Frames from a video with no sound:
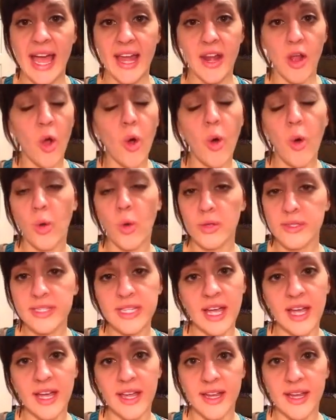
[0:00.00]
a whole
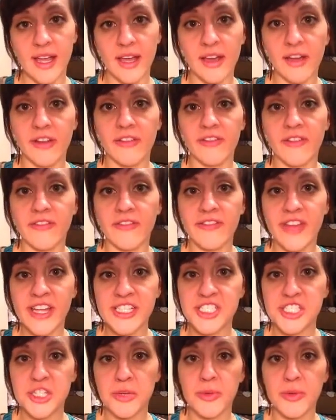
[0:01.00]
ton of
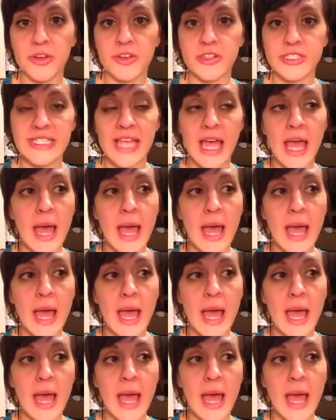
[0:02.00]
vegetables,